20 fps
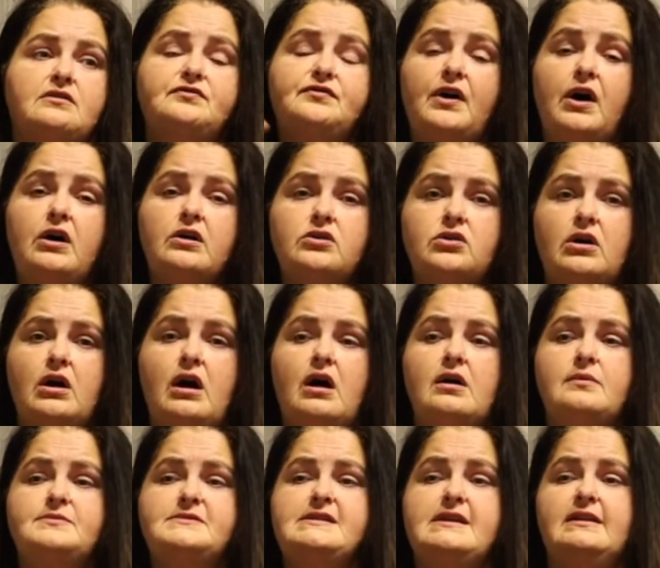fall
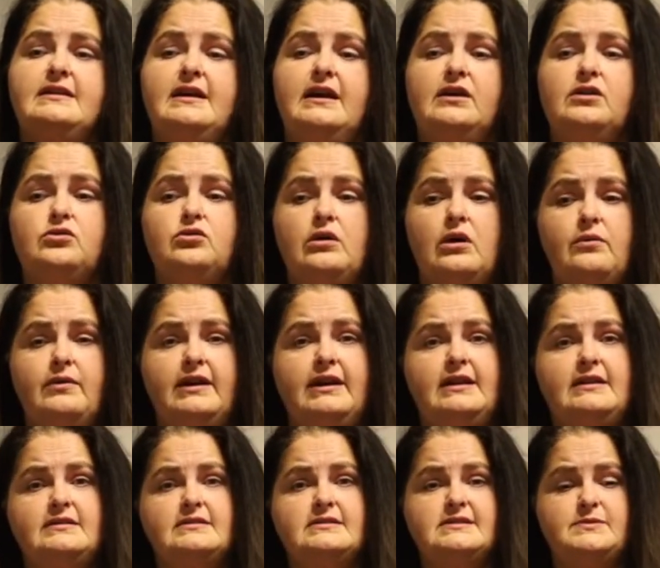crops, and then growing
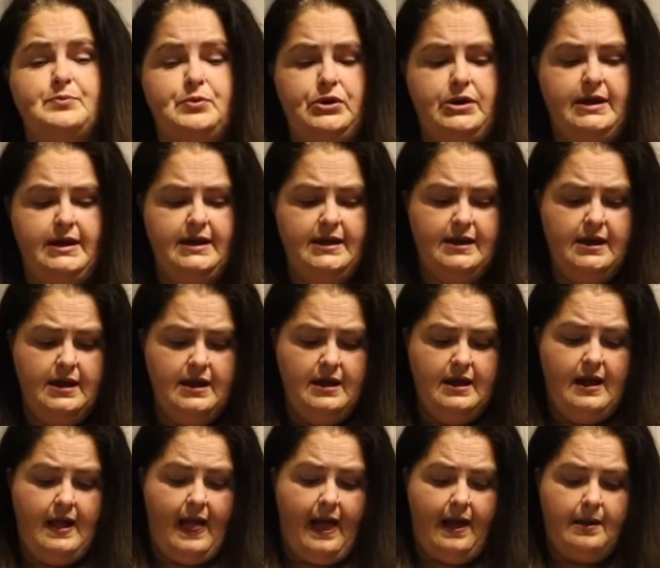in the spring,
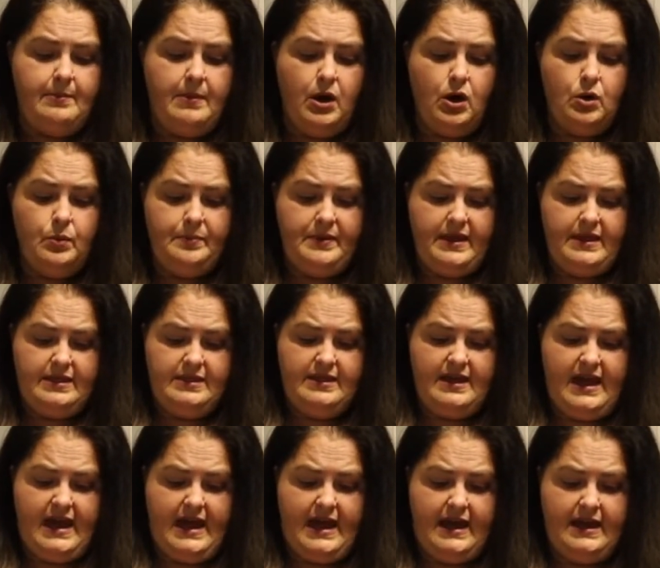I'm hoping
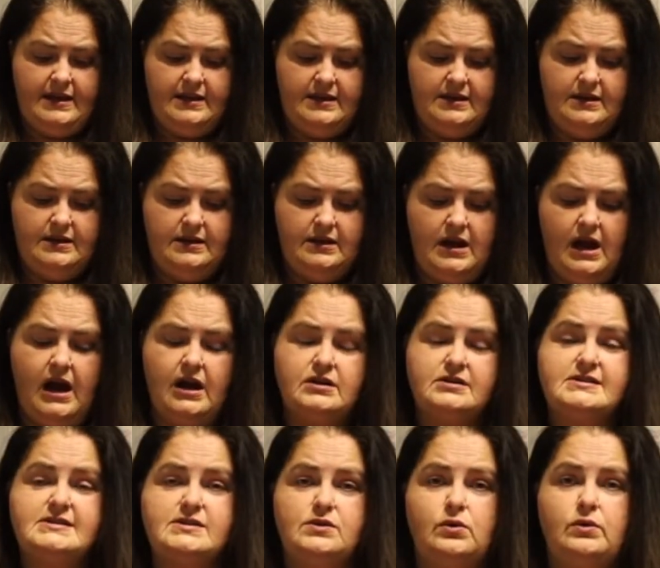that our
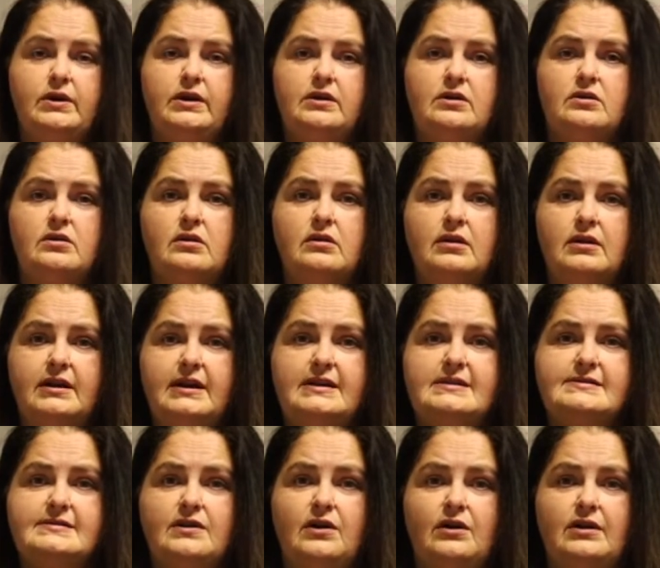soil
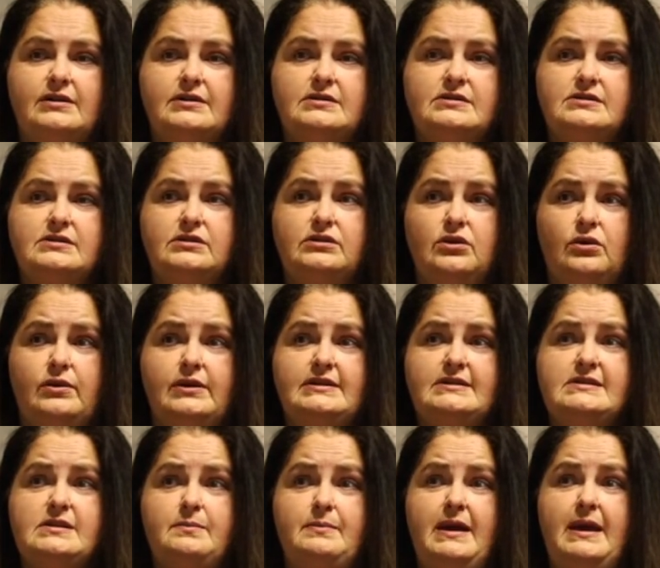is going
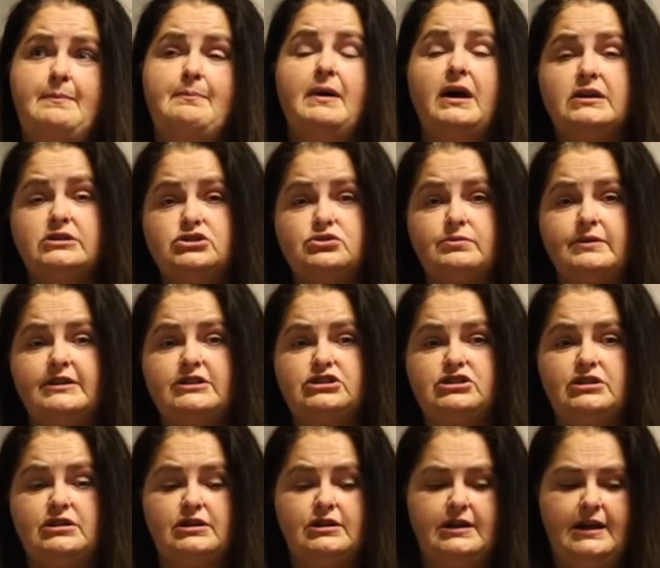to be much
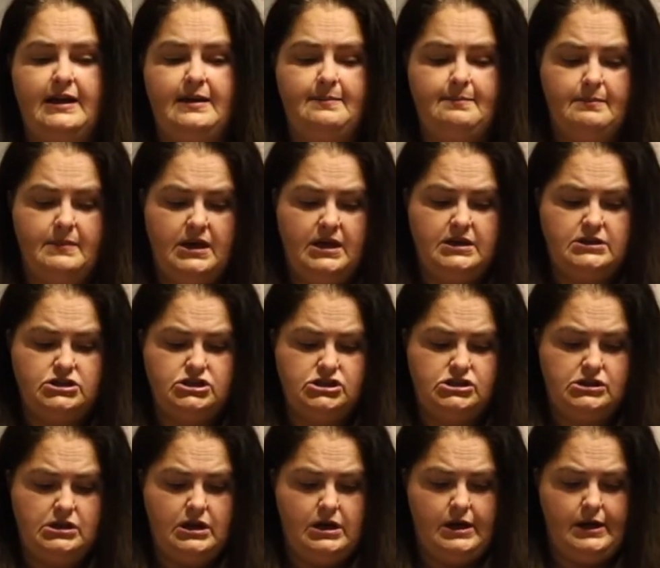richer and
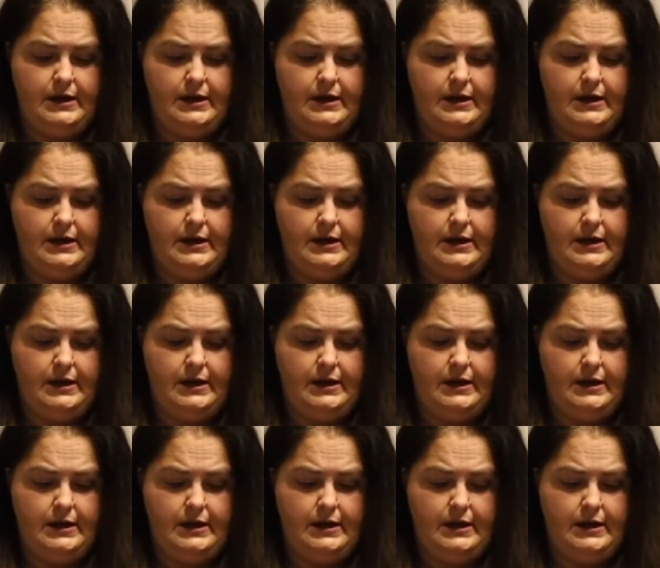much